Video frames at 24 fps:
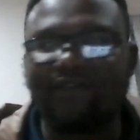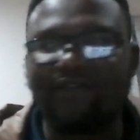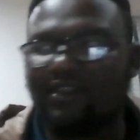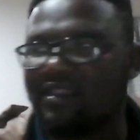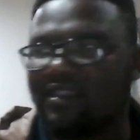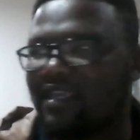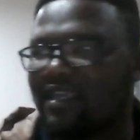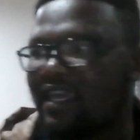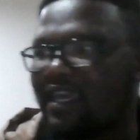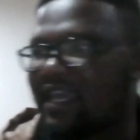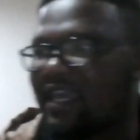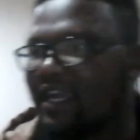
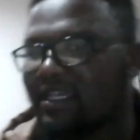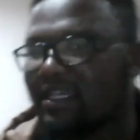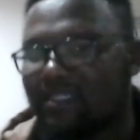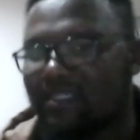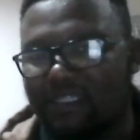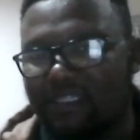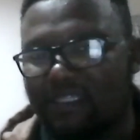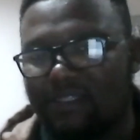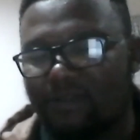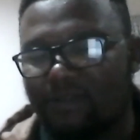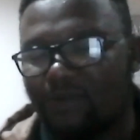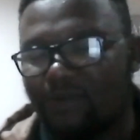and the
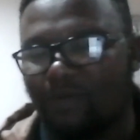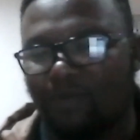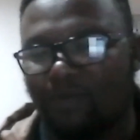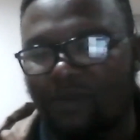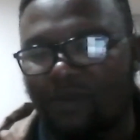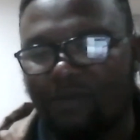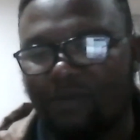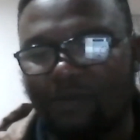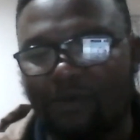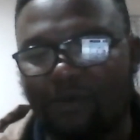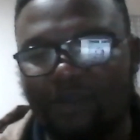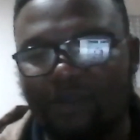access to
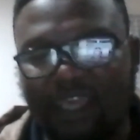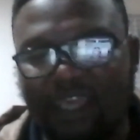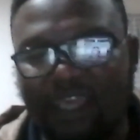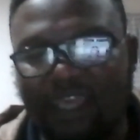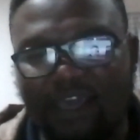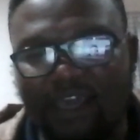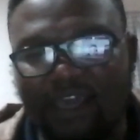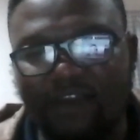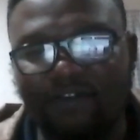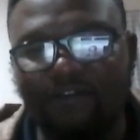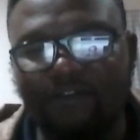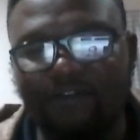people we
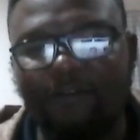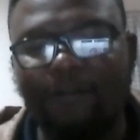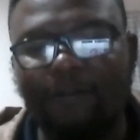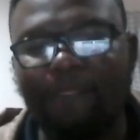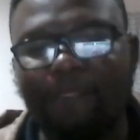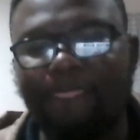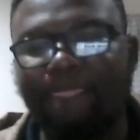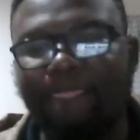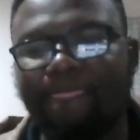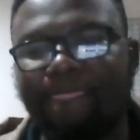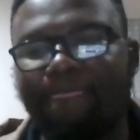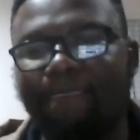have,
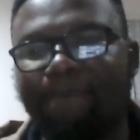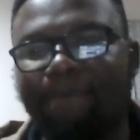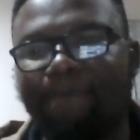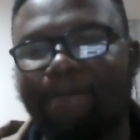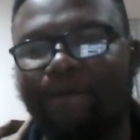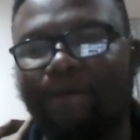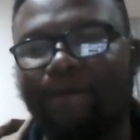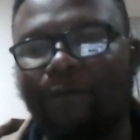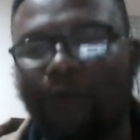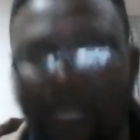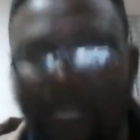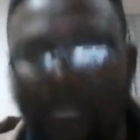
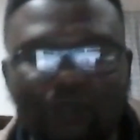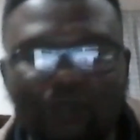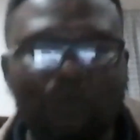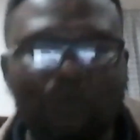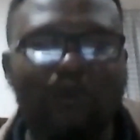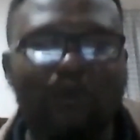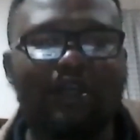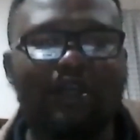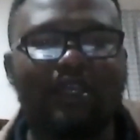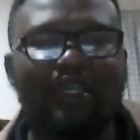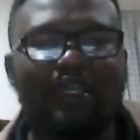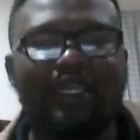what
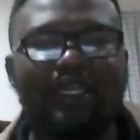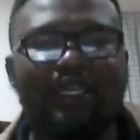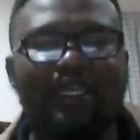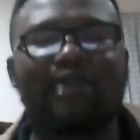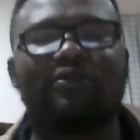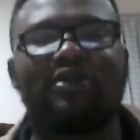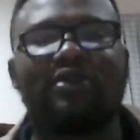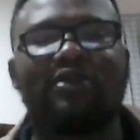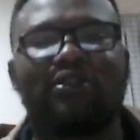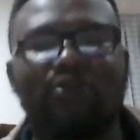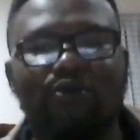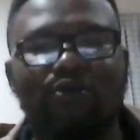work
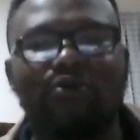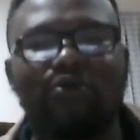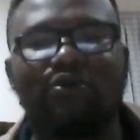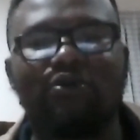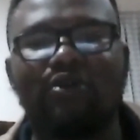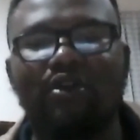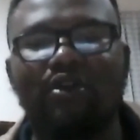can we do